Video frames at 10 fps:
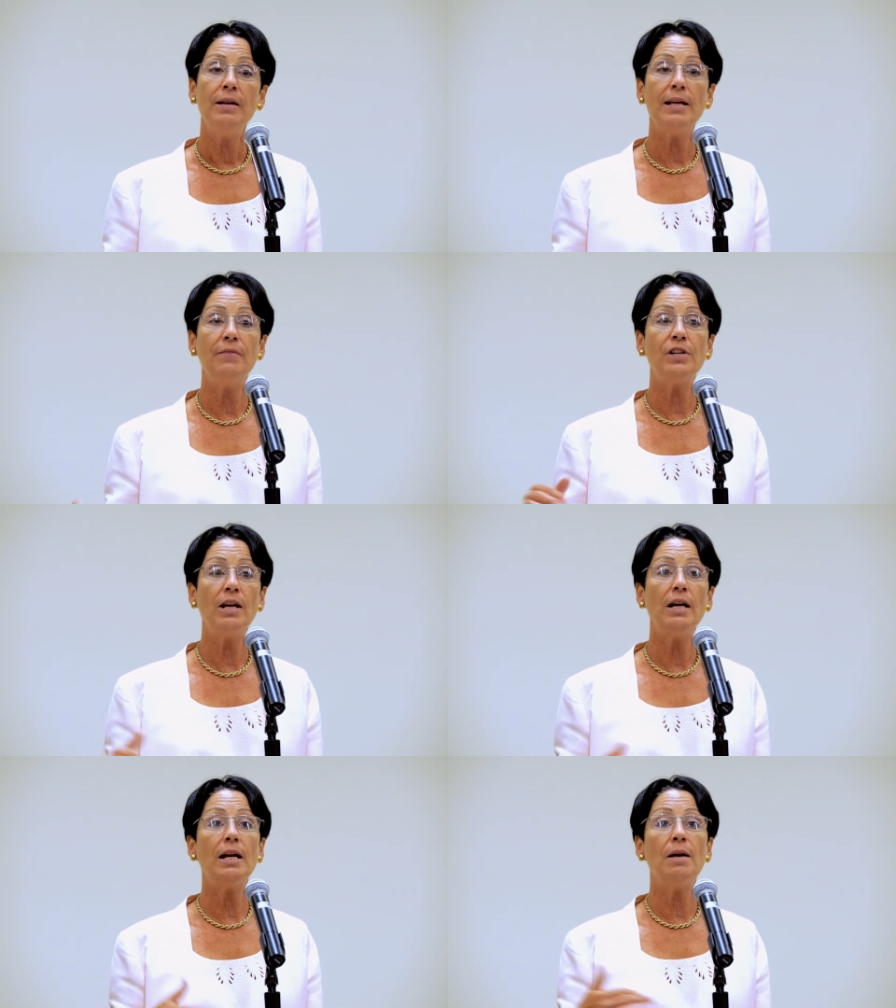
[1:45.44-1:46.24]
They've
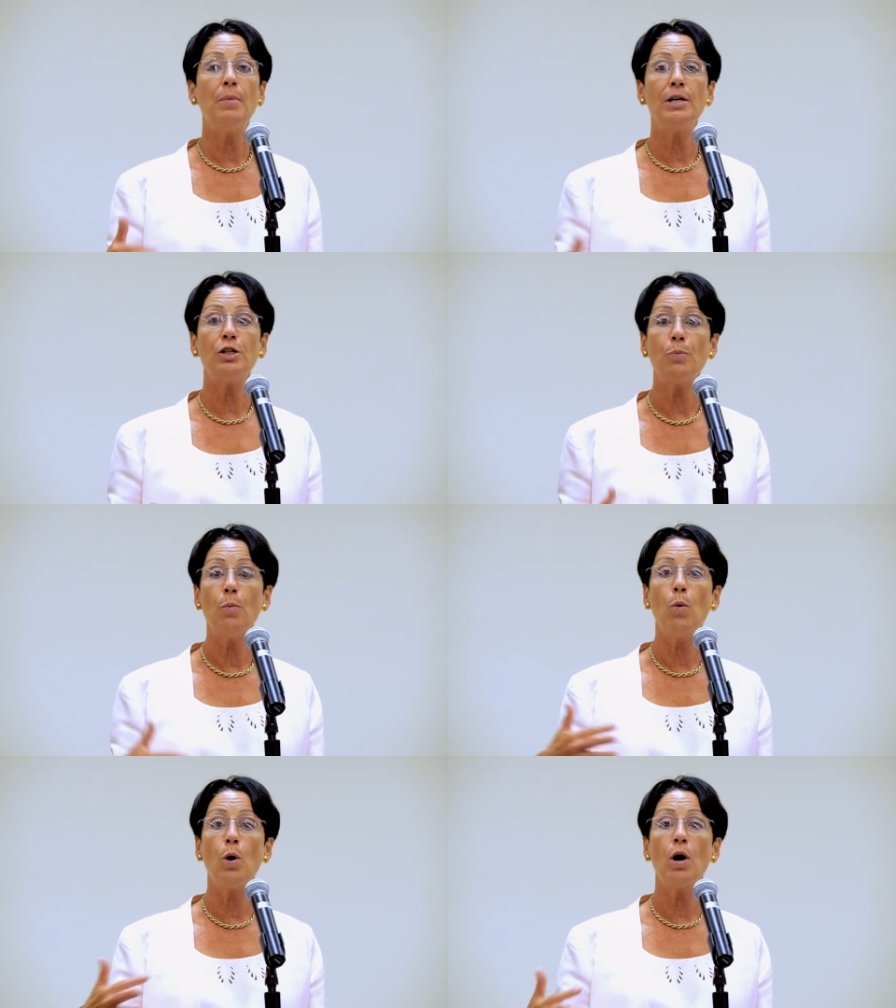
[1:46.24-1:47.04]
done it in a much
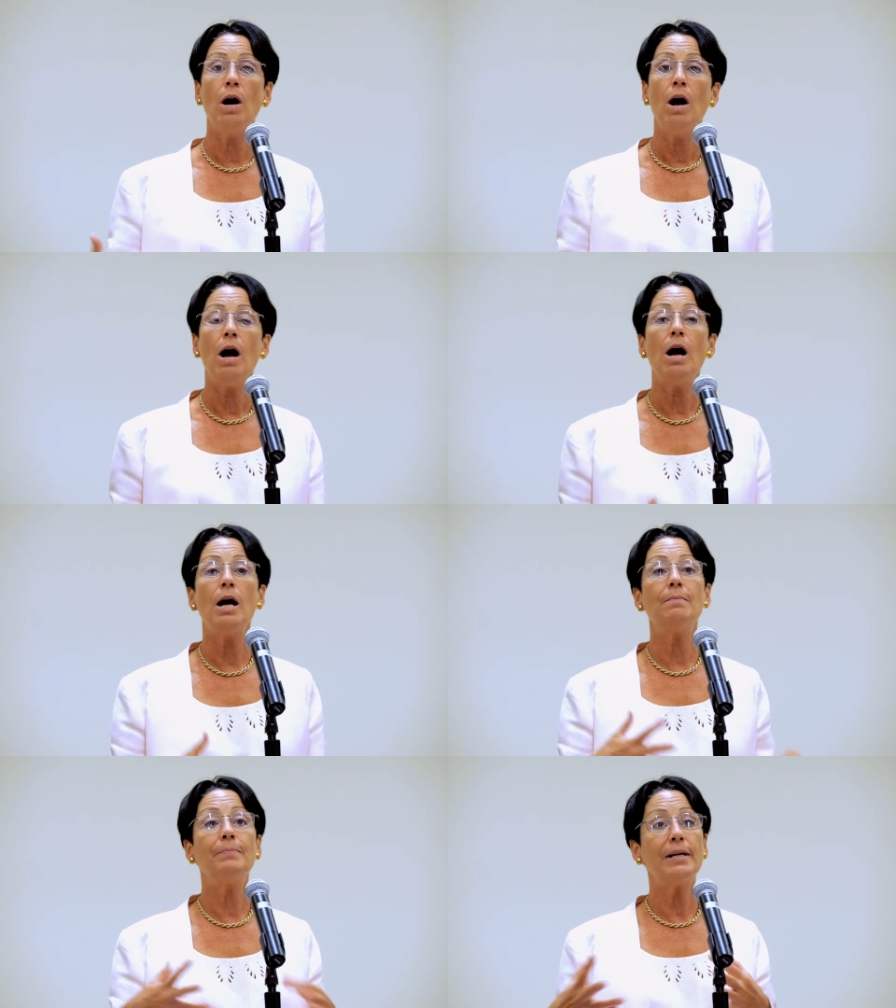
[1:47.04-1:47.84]
more
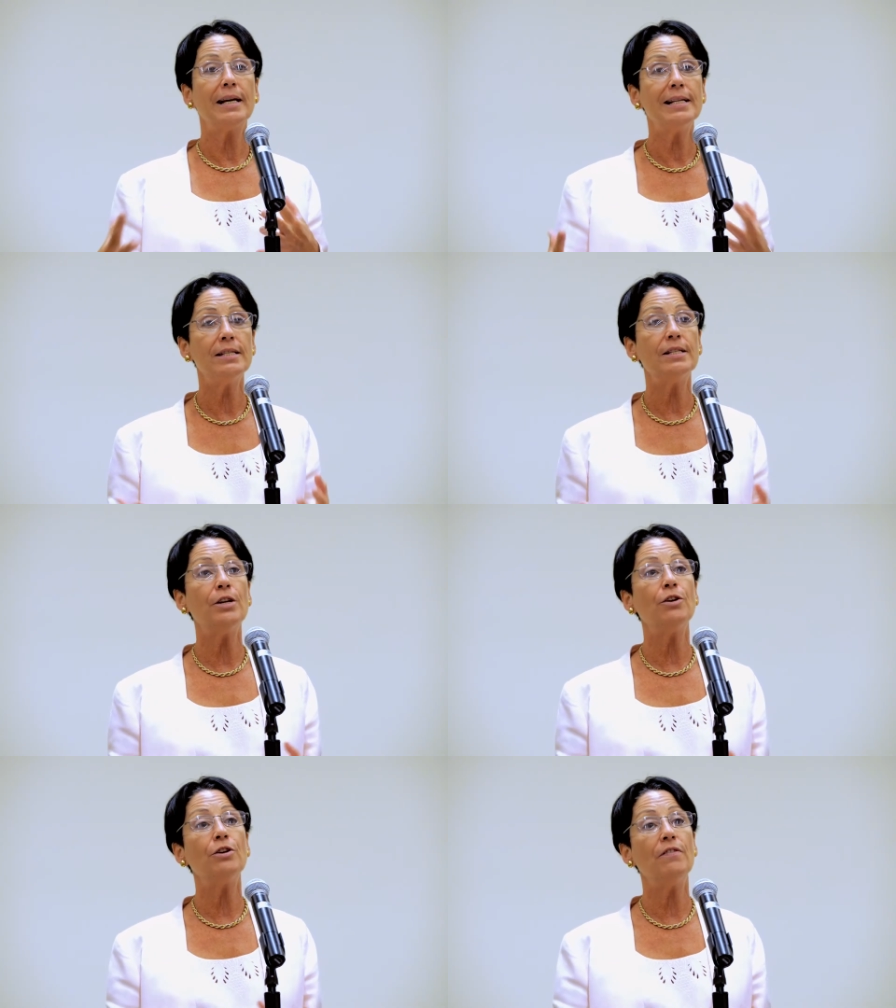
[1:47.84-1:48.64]

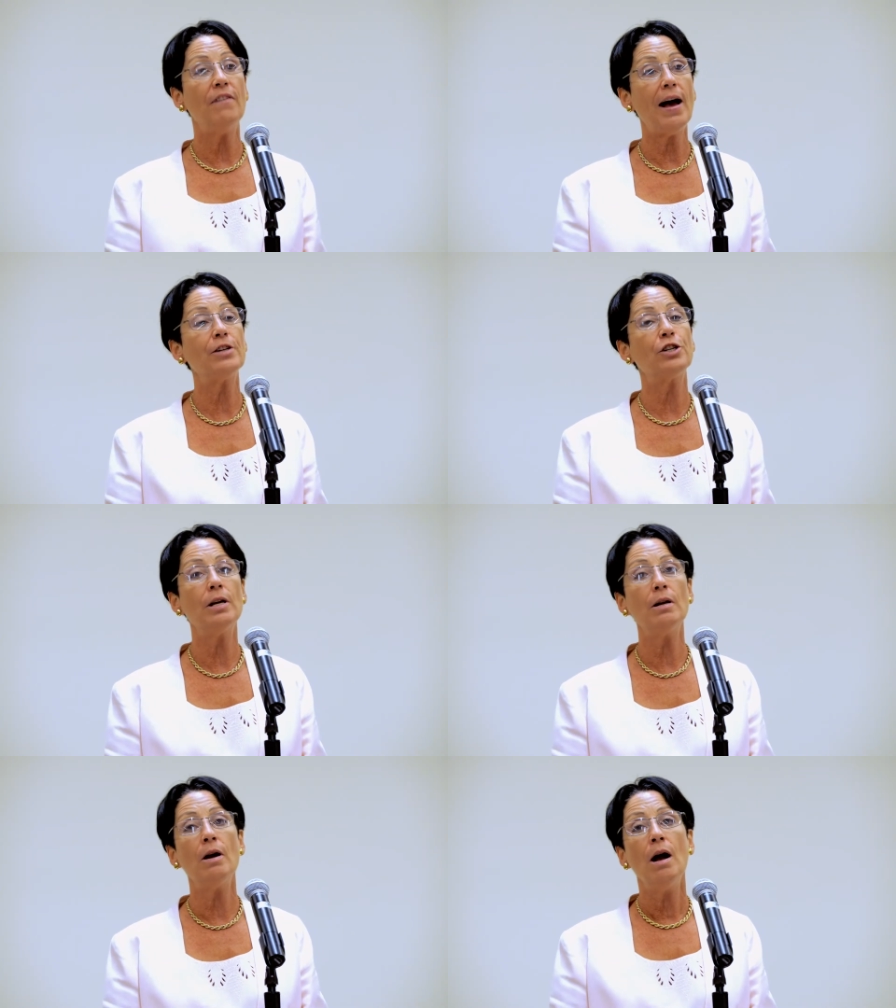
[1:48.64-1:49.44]
considered
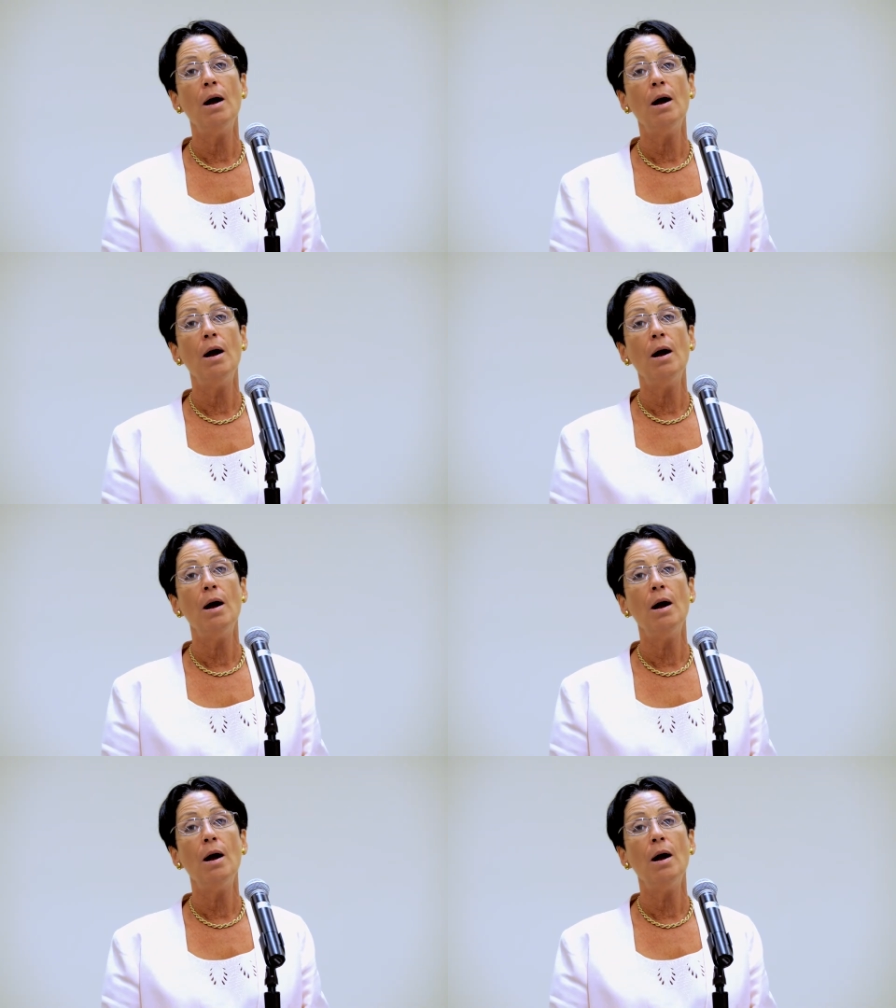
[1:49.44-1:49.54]
fashion.